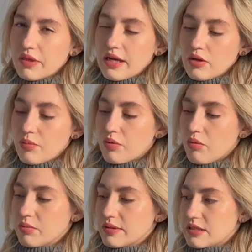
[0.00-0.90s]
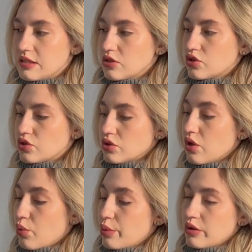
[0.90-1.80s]
then you probably still should
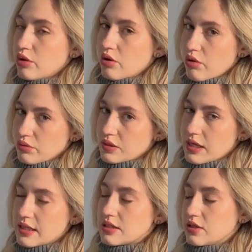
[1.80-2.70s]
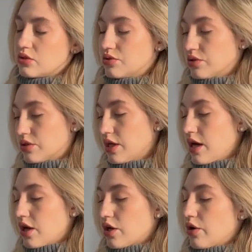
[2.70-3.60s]
go with your own size and do not
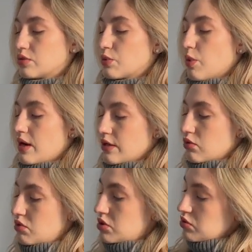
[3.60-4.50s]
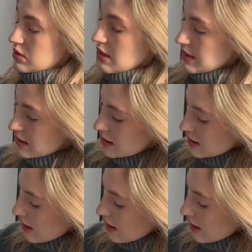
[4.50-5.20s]
go 1 or 2 sizes